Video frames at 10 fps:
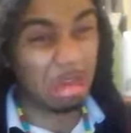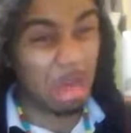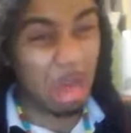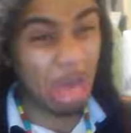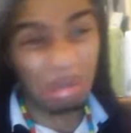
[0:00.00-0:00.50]

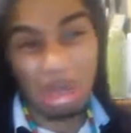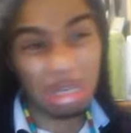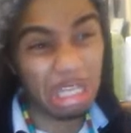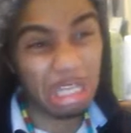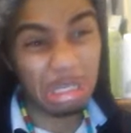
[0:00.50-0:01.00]
I'm
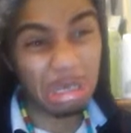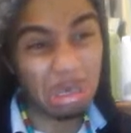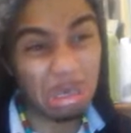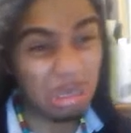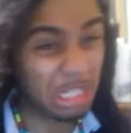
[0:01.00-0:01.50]
talking to
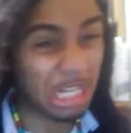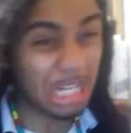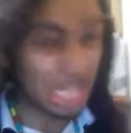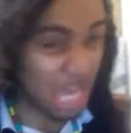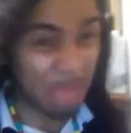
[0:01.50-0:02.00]
you, silly
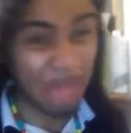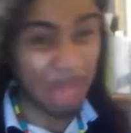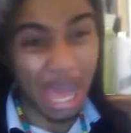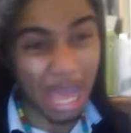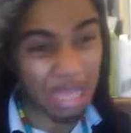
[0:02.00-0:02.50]
gay
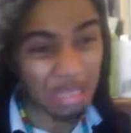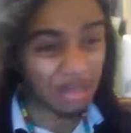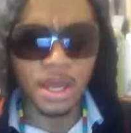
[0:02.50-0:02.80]
man.